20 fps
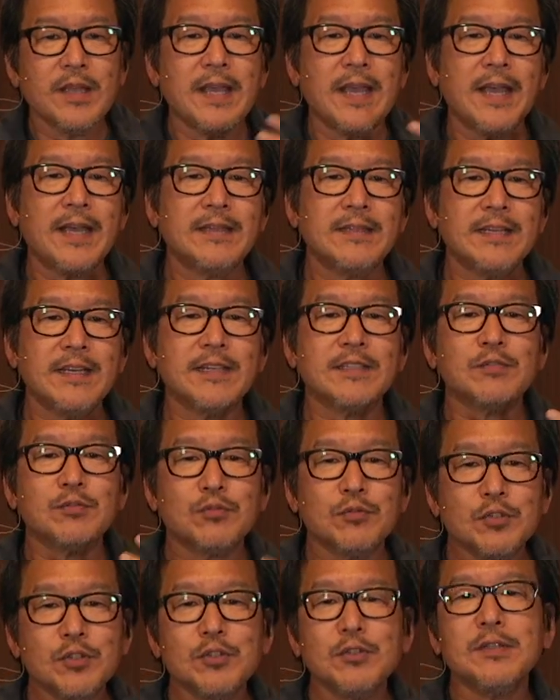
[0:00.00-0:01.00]
and takes
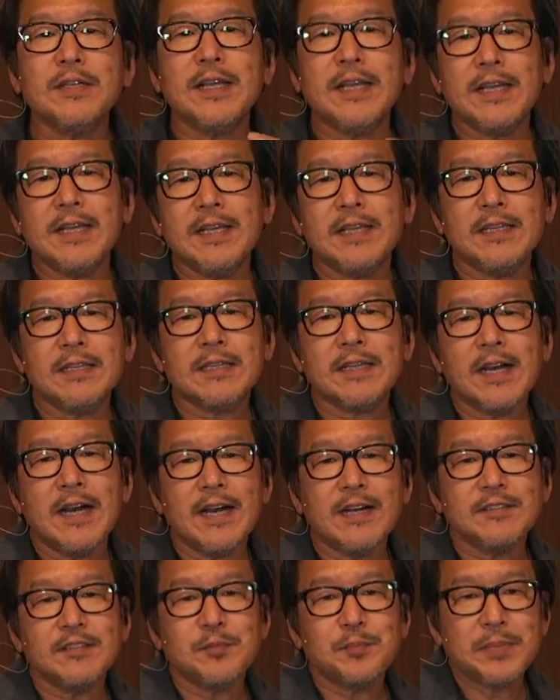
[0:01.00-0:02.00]
root in
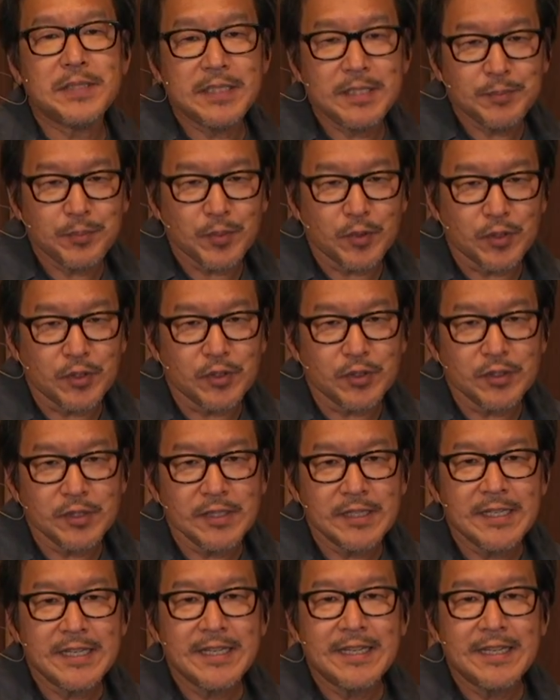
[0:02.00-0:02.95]
God's people